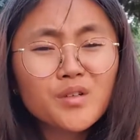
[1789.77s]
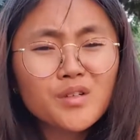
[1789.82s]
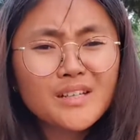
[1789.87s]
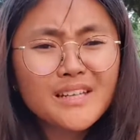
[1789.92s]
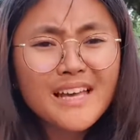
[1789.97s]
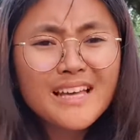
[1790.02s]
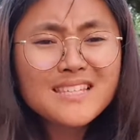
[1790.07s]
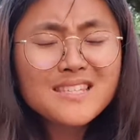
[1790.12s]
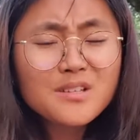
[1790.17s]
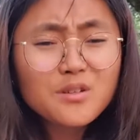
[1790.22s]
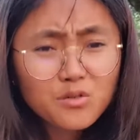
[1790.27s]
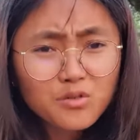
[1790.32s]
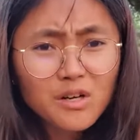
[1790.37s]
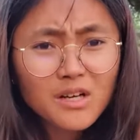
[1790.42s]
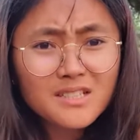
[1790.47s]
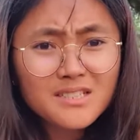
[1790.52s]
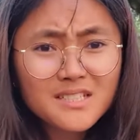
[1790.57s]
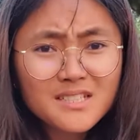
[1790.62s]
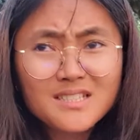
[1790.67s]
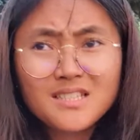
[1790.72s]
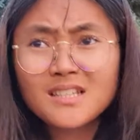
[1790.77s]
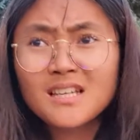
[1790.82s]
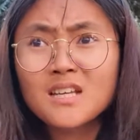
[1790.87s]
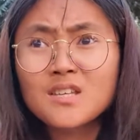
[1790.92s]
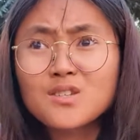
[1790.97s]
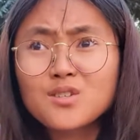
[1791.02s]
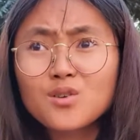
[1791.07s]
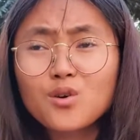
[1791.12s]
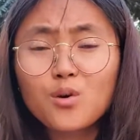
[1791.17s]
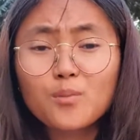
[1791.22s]
less crowded than I
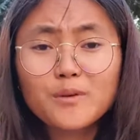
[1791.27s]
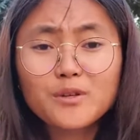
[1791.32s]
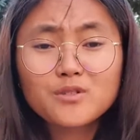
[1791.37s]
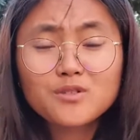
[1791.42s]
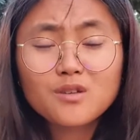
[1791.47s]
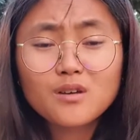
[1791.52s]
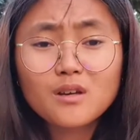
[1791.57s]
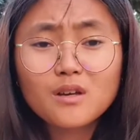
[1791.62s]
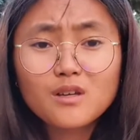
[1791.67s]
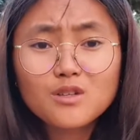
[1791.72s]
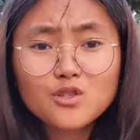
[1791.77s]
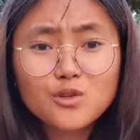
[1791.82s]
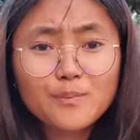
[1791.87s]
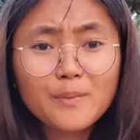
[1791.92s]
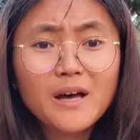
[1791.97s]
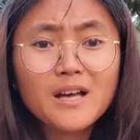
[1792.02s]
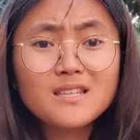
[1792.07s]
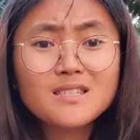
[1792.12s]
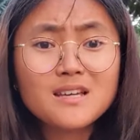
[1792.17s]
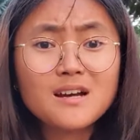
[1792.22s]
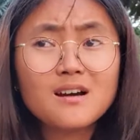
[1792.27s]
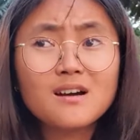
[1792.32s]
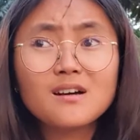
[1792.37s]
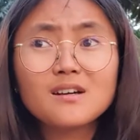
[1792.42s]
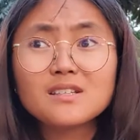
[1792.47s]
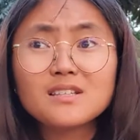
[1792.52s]
saw because the bars are